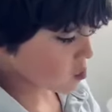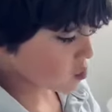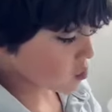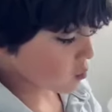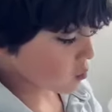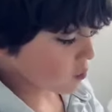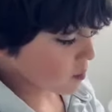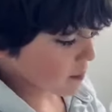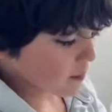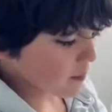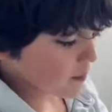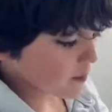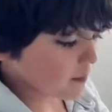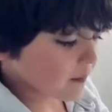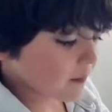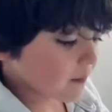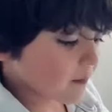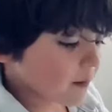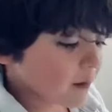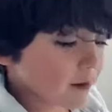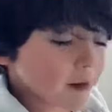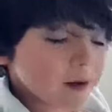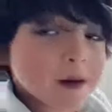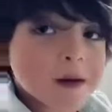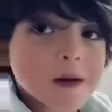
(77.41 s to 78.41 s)
to do
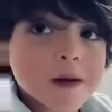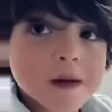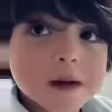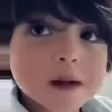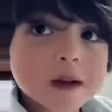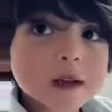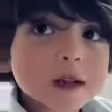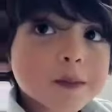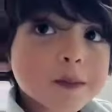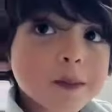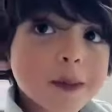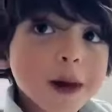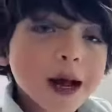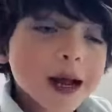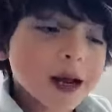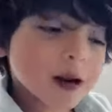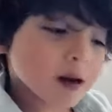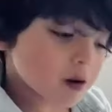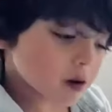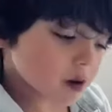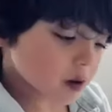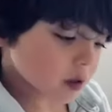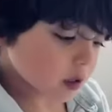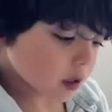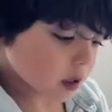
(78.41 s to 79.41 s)

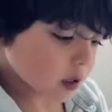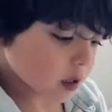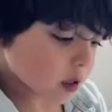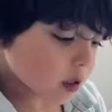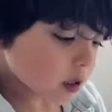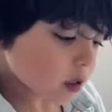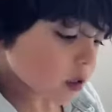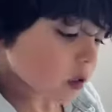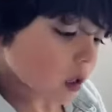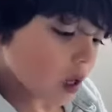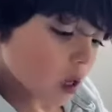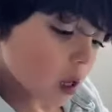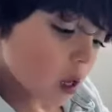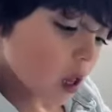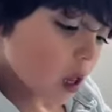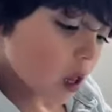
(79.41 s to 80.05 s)
spiders. How